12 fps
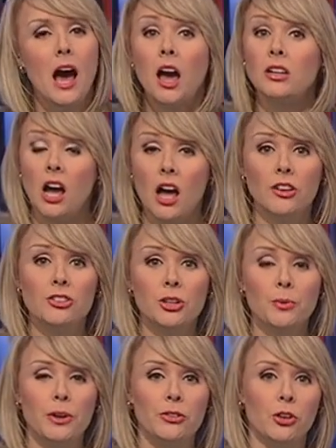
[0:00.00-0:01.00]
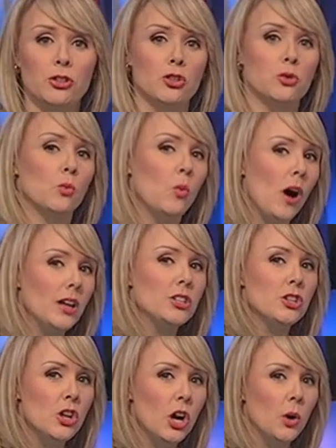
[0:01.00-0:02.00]
Oncology researchers want
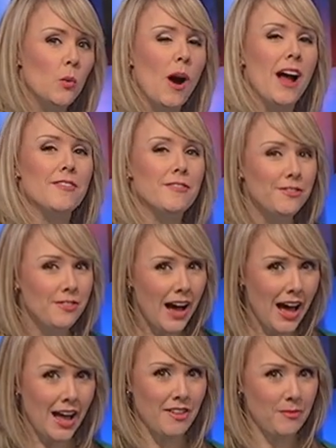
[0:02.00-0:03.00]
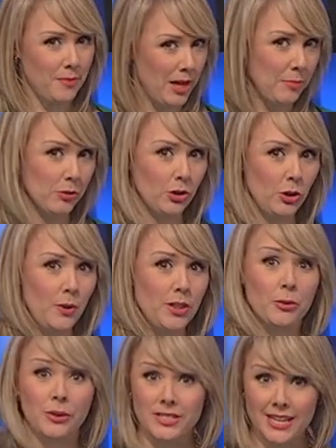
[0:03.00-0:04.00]
to know why five people who
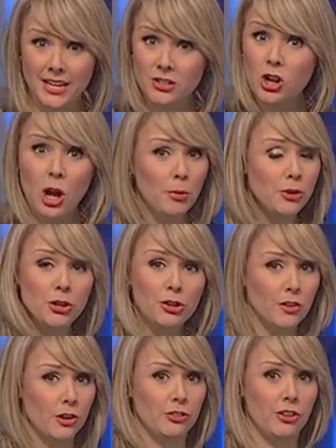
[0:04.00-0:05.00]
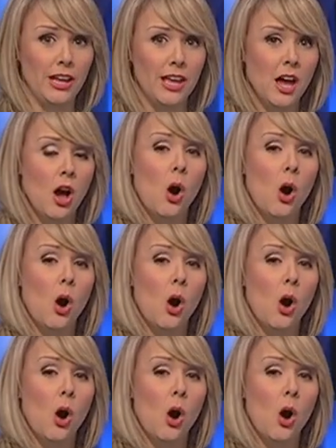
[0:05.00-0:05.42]
either attended Auburn University